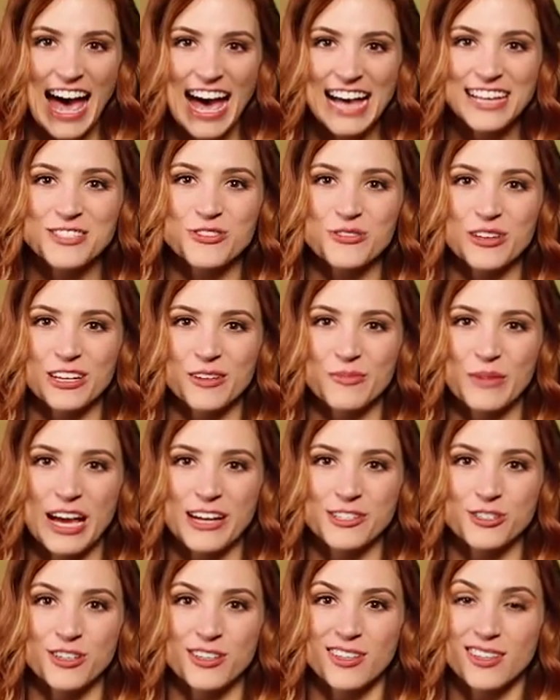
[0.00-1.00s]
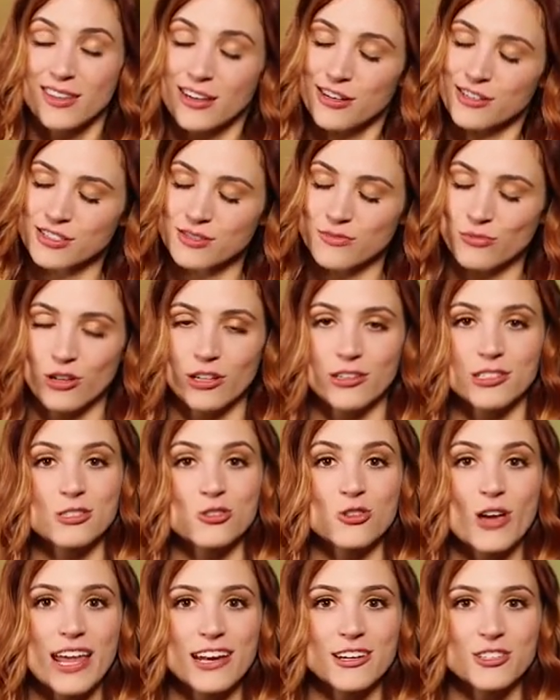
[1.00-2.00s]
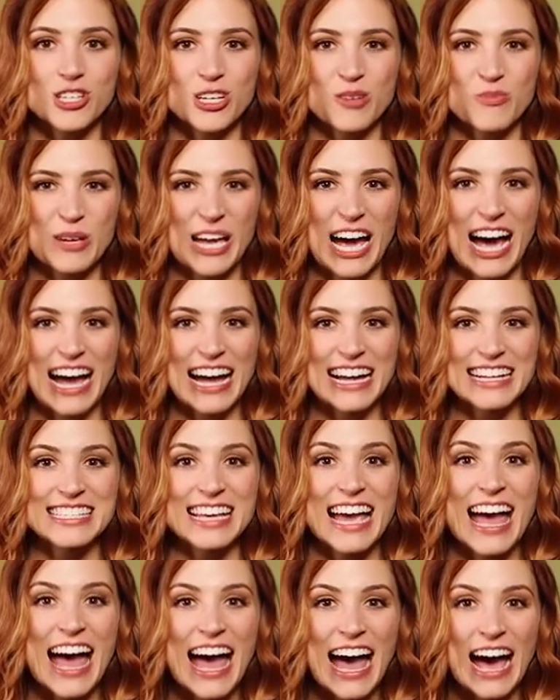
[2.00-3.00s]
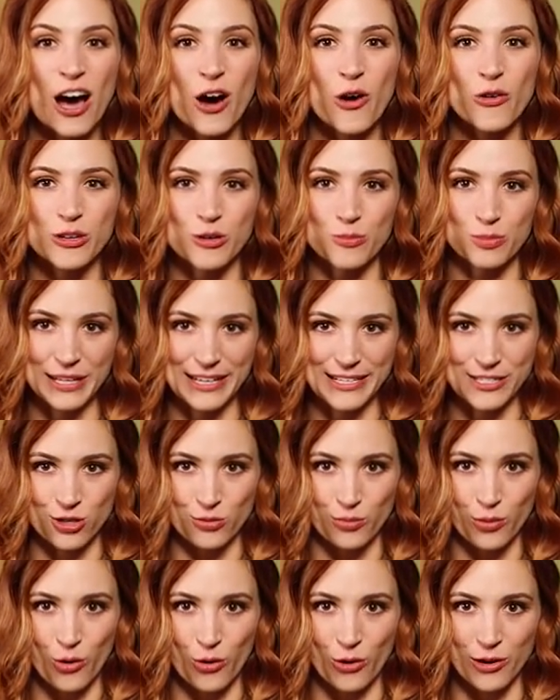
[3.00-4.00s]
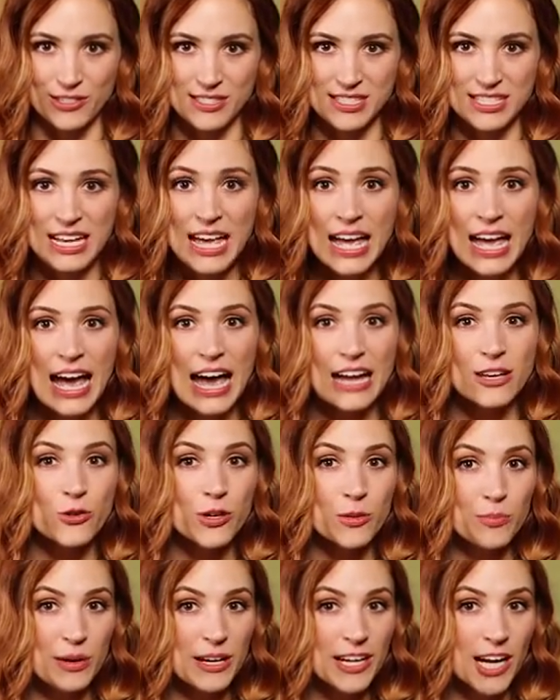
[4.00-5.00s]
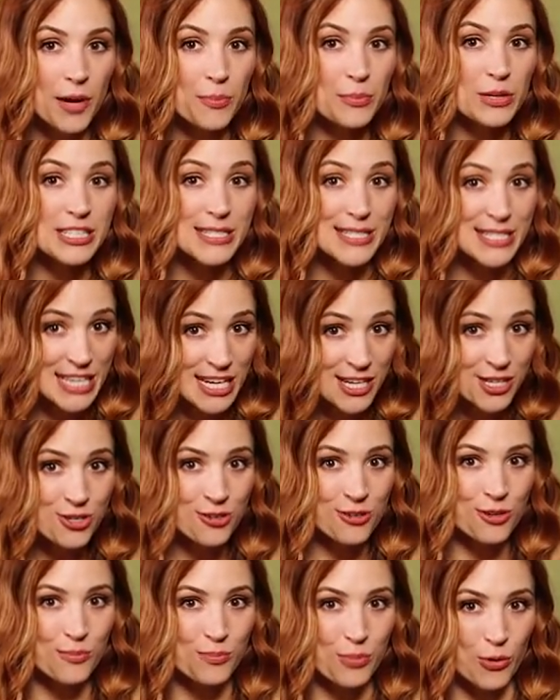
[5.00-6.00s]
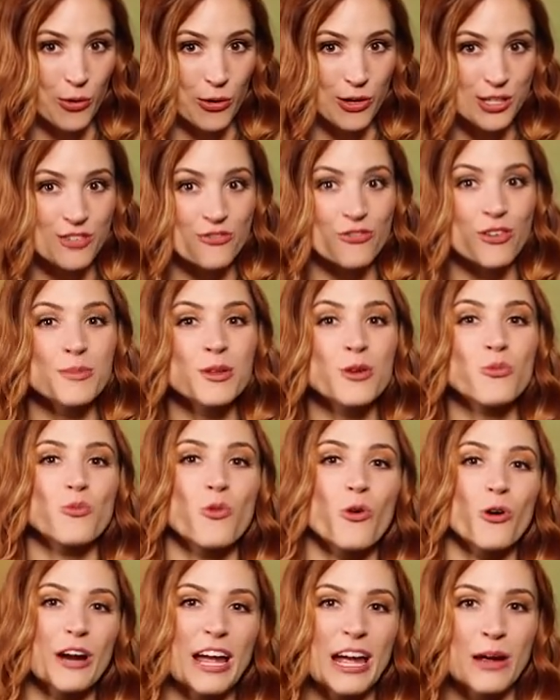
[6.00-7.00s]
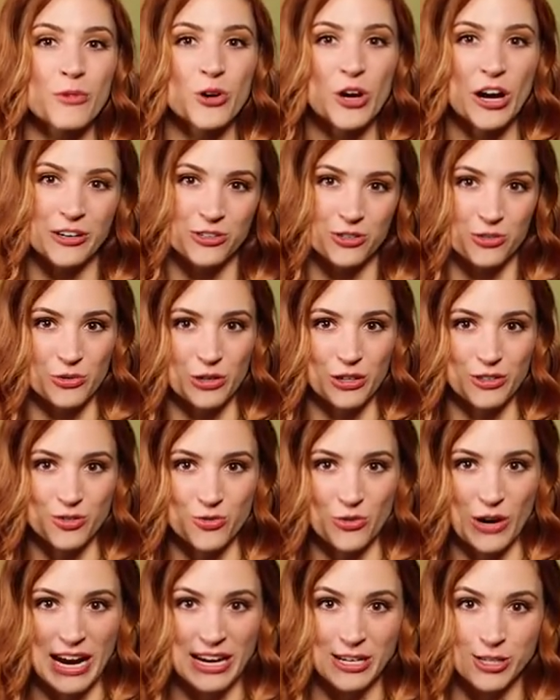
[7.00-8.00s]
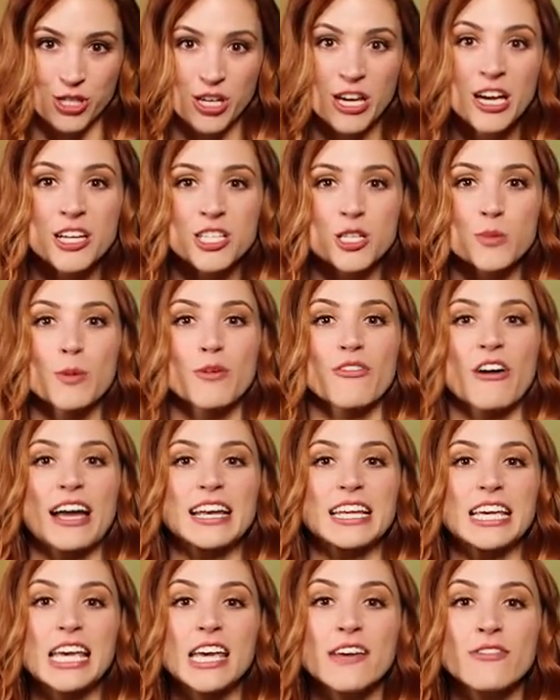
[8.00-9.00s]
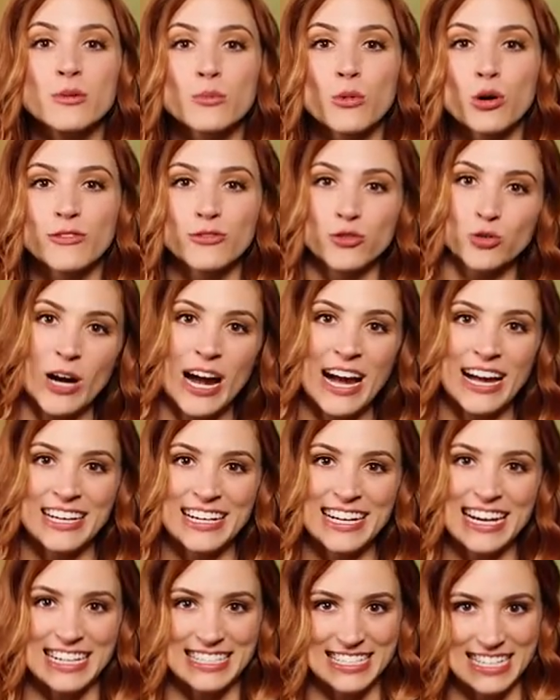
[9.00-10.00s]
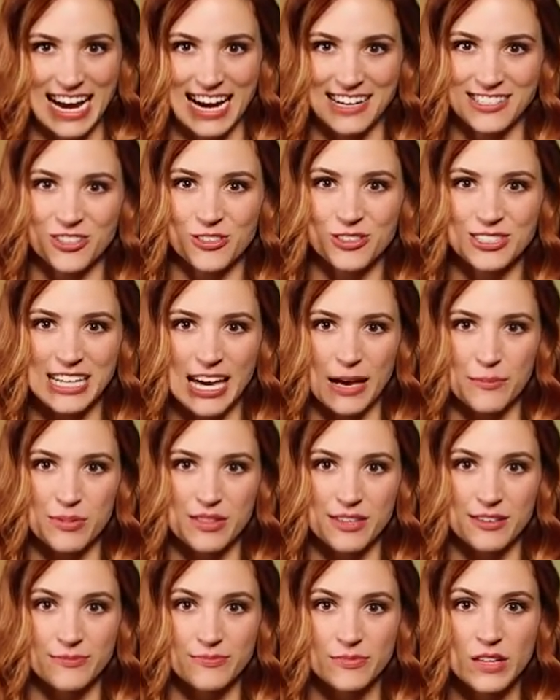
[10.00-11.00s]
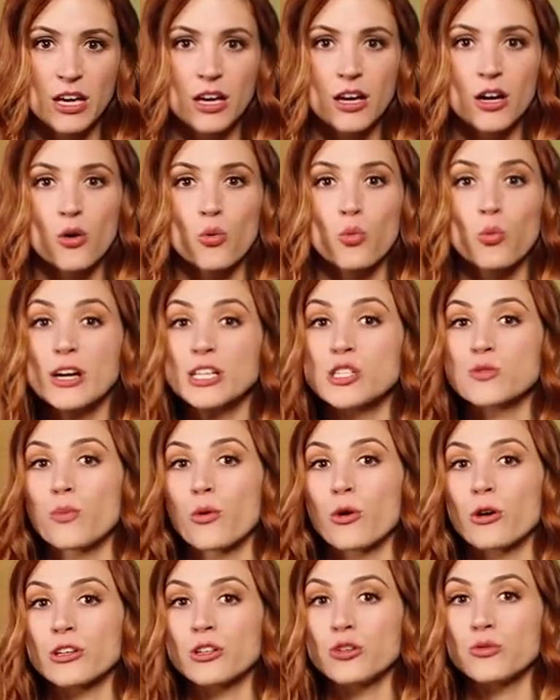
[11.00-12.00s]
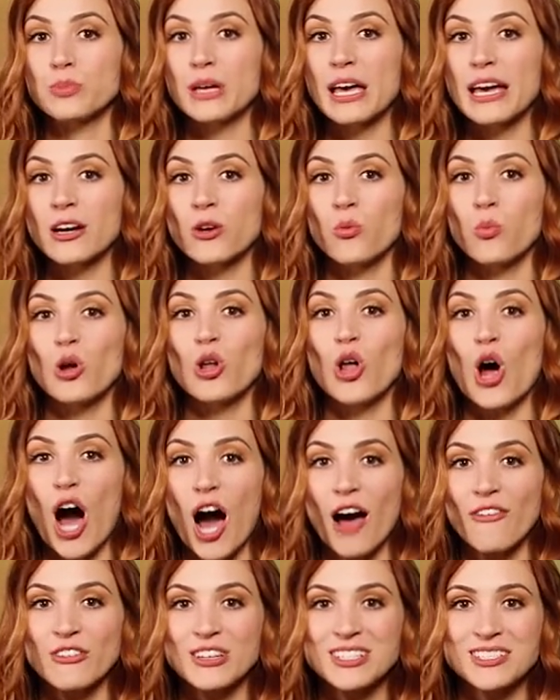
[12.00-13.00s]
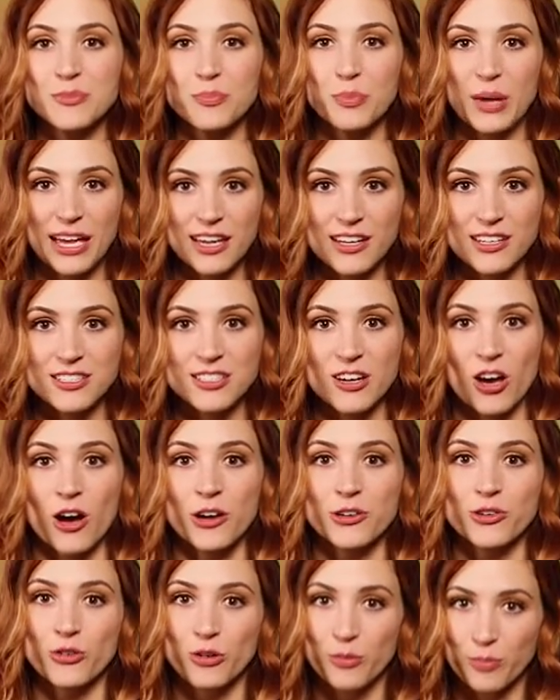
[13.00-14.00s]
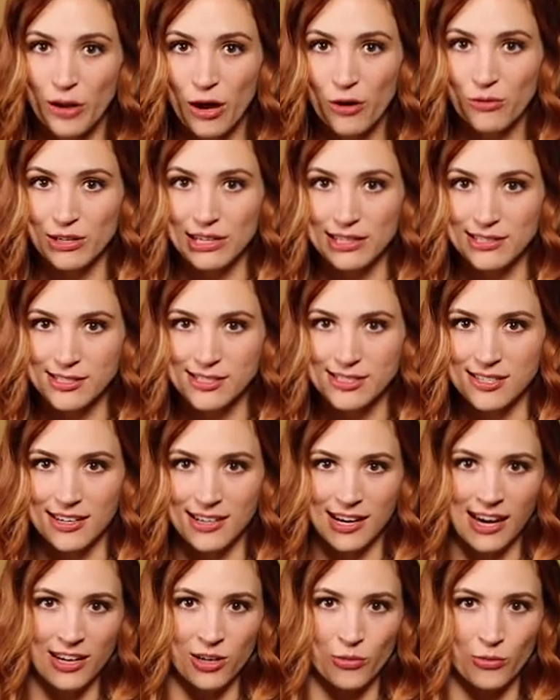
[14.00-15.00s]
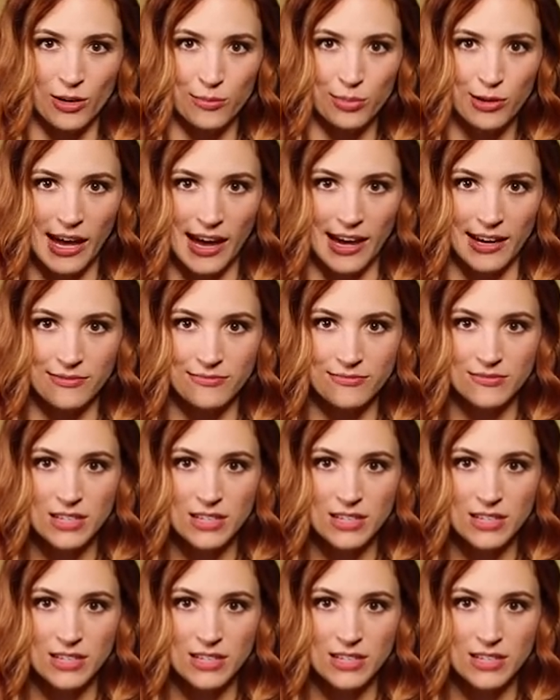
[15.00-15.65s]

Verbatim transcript: As you can imagine, there's some real strategy behind how you place your boards, and you can pick up additional boards from the Warhammer Underworlds range to provide even more variety and tactical depth. Which board you pick will often depend on your opponent and how you want to play.